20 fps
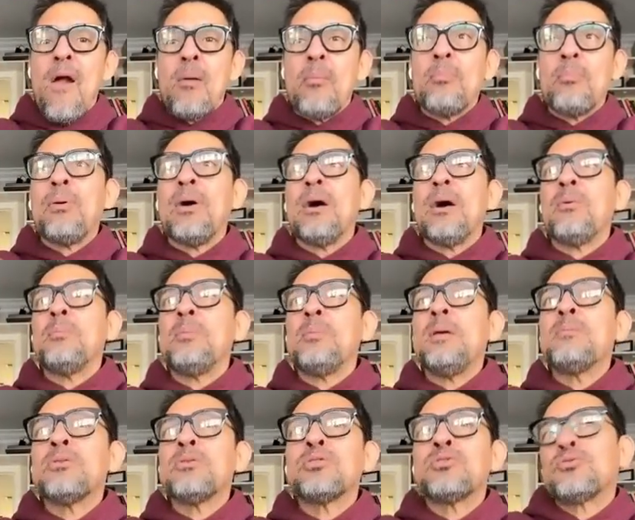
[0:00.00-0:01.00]
But when
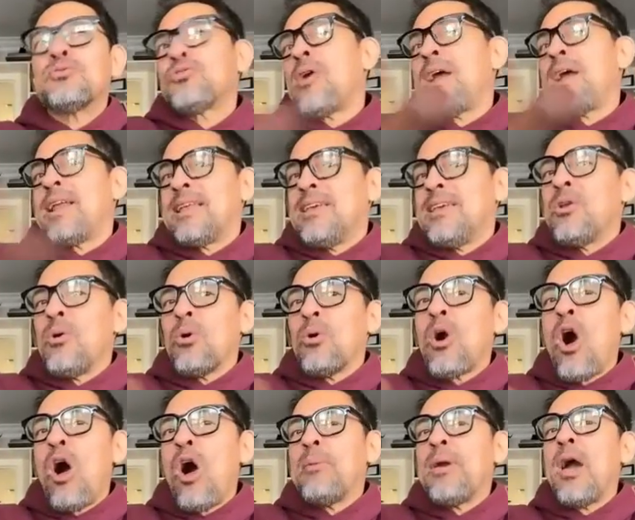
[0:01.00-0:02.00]
people try to,
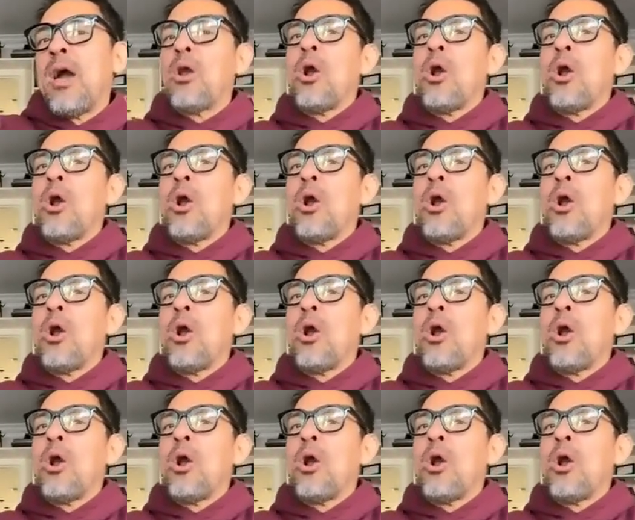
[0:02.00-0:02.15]
call me